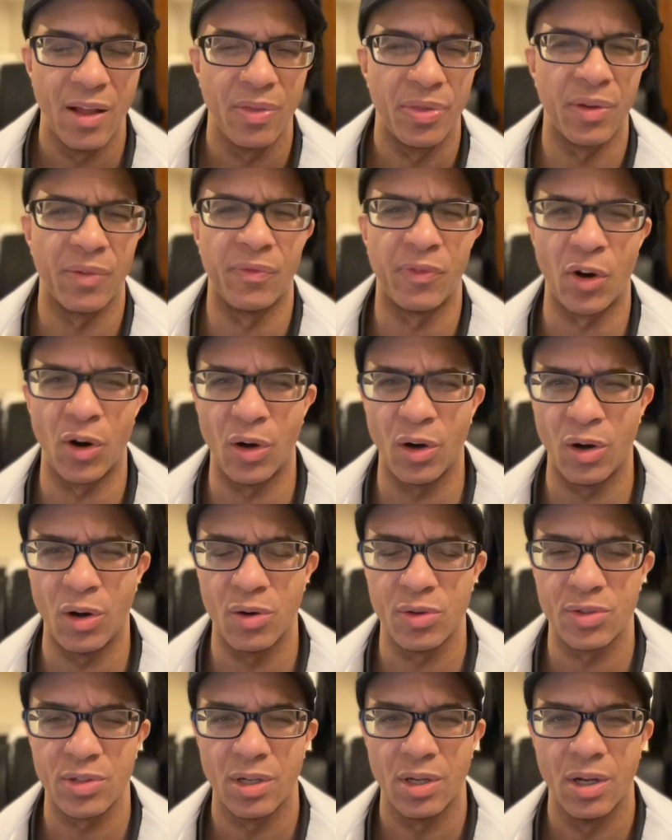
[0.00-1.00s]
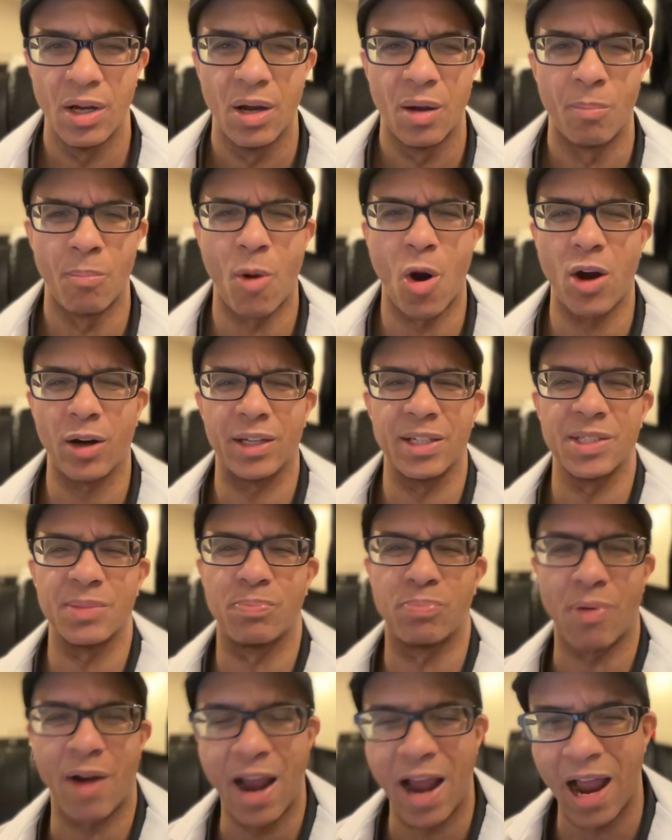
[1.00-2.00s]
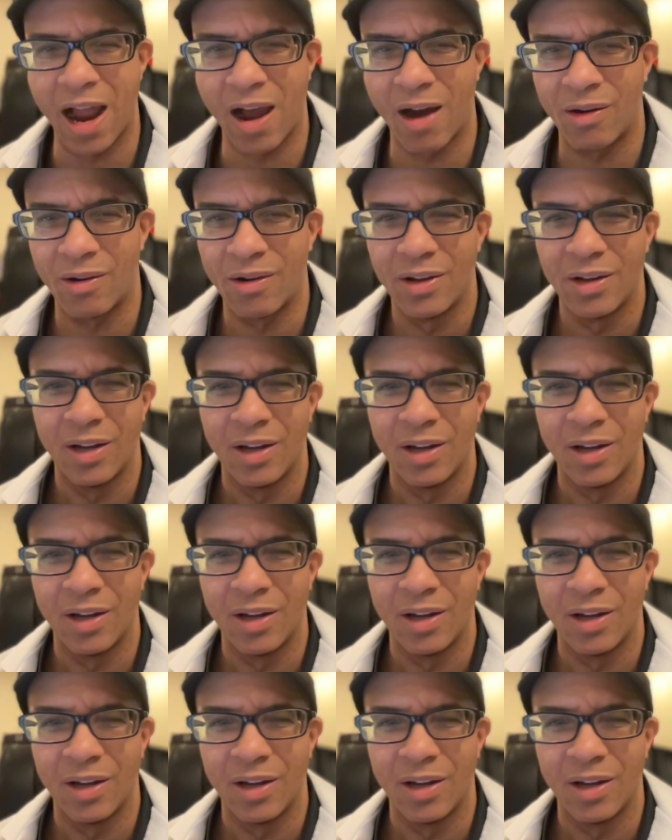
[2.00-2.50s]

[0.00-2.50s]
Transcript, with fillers: The Verge, Marcus Brown,